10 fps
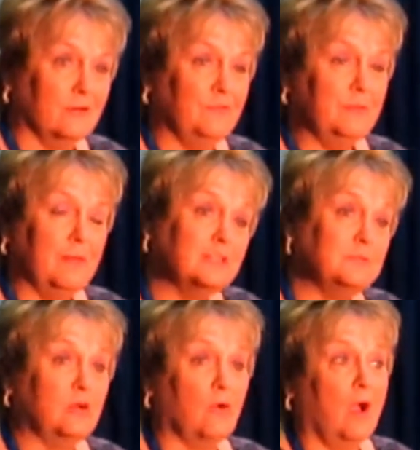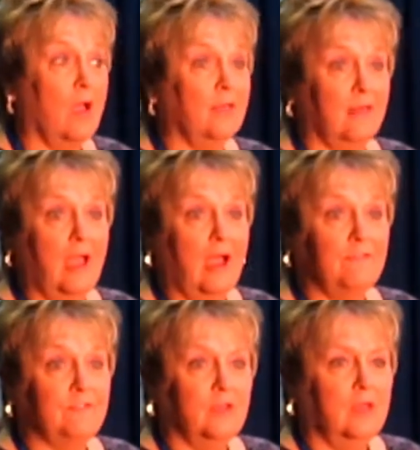If it makes me cry and
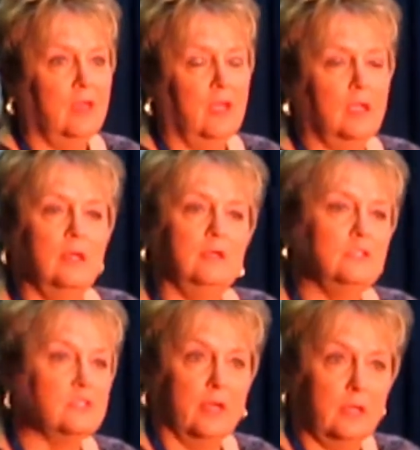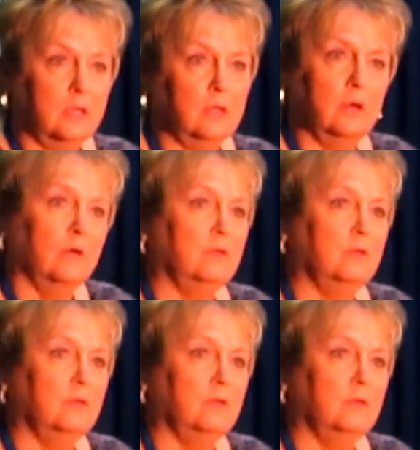laugh, and just like, you know,